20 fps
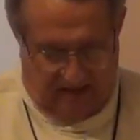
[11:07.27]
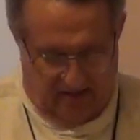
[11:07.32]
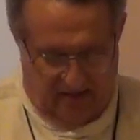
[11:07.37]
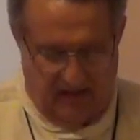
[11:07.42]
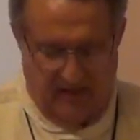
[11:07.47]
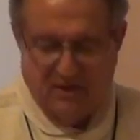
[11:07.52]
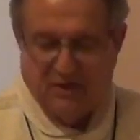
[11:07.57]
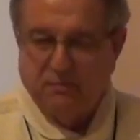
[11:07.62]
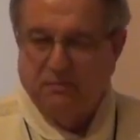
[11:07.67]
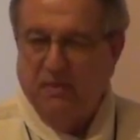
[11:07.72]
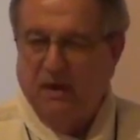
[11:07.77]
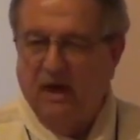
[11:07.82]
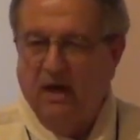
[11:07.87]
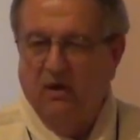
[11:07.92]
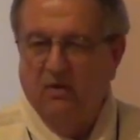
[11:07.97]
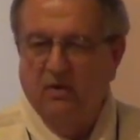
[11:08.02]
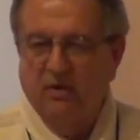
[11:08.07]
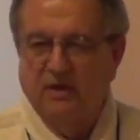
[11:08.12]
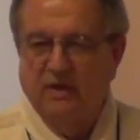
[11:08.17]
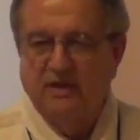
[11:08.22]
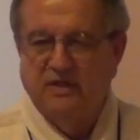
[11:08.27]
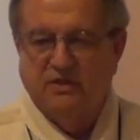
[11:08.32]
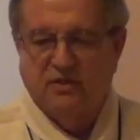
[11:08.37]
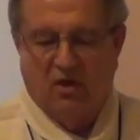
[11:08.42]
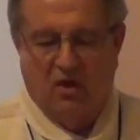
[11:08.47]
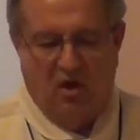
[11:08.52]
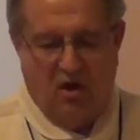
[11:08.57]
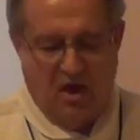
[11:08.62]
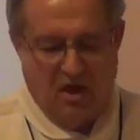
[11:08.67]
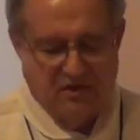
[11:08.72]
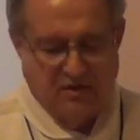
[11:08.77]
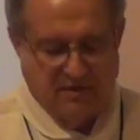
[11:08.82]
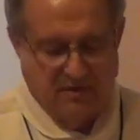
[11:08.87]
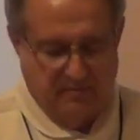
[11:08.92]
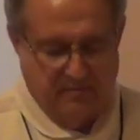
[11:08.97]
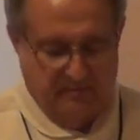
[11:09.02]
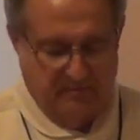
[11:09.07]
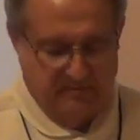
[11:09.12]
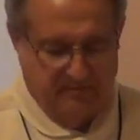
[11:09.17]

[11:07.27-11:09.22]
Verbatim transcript: His power is awesome.